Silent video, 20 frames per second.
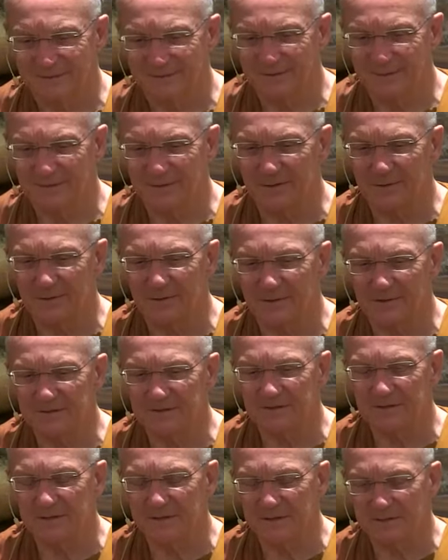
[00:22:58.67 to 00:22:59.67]
There
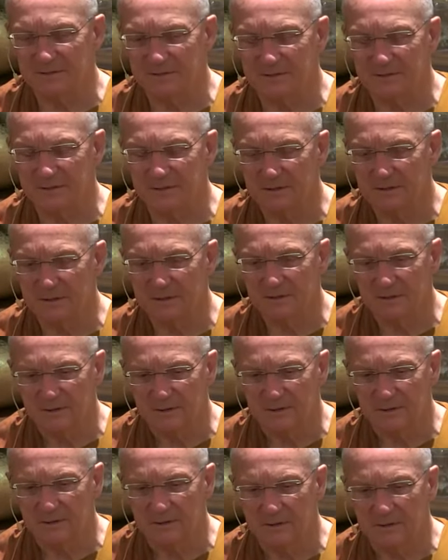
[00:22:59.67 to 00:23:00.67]
is this
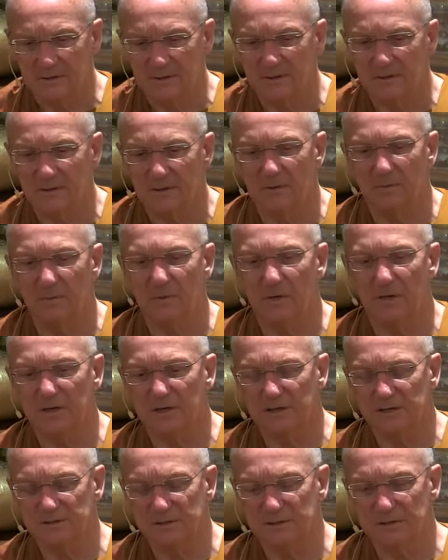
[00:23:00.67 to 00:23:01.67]

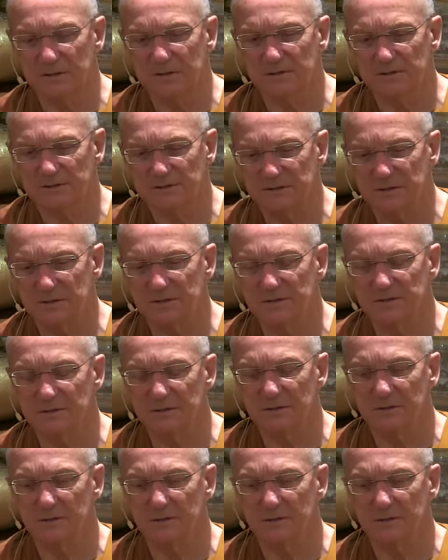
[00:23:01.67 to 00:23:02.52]
arising and ceasing